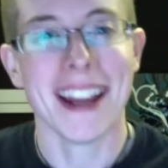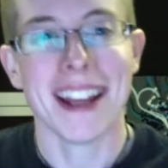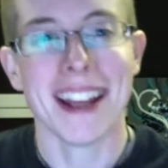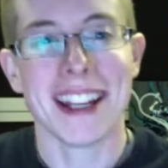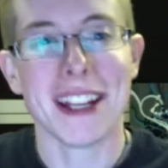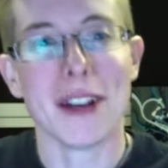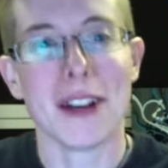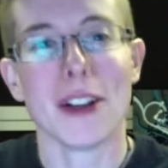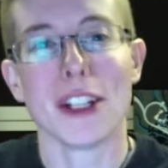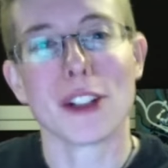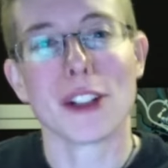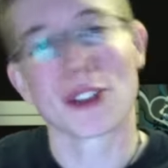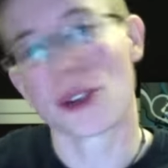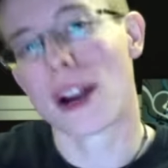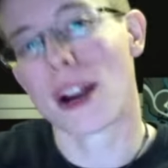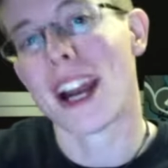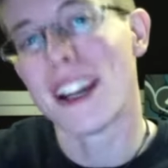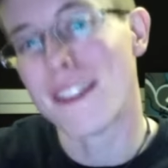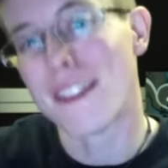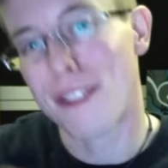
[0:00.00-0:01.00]
you know you're
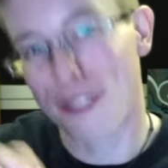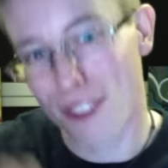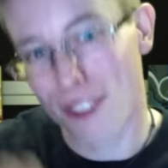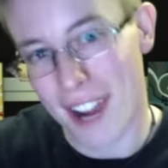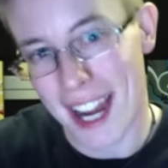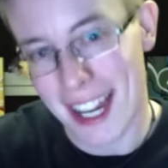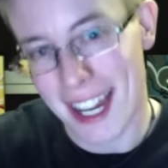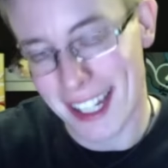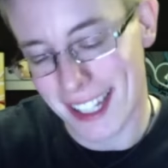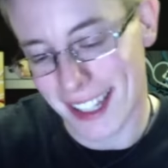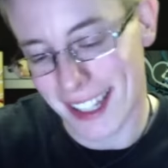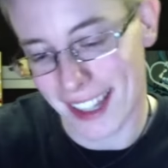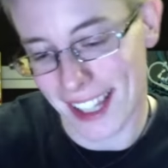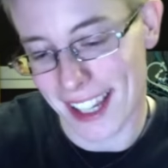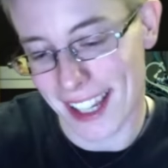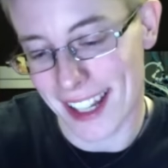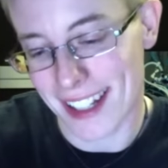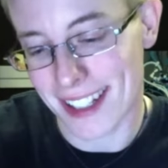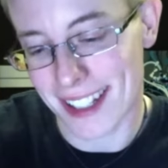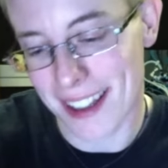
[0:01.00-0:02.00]
trying to fight
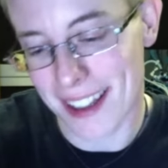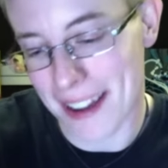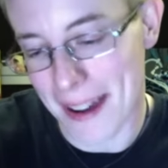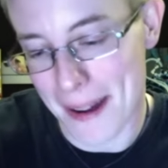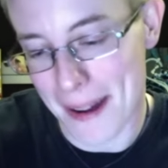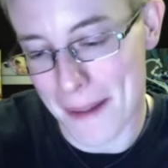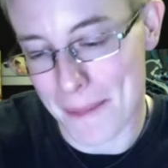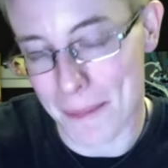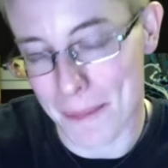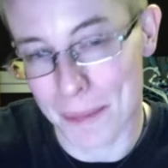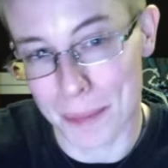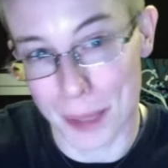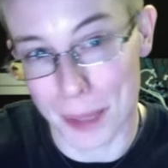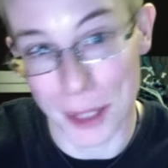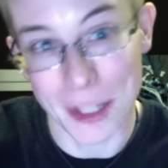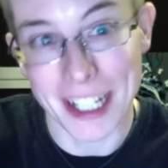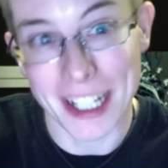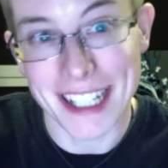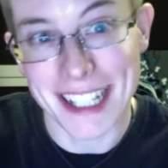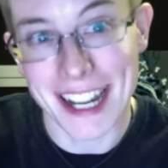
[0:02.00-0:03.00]
these um,
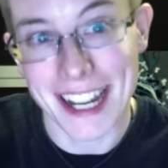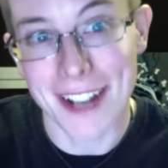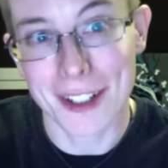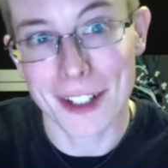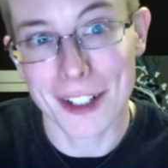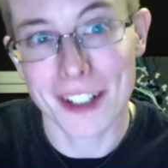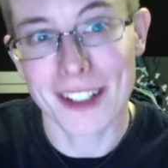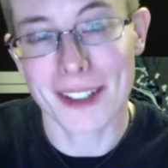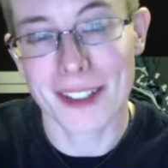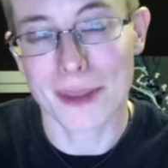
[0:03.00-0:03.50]
beauty standards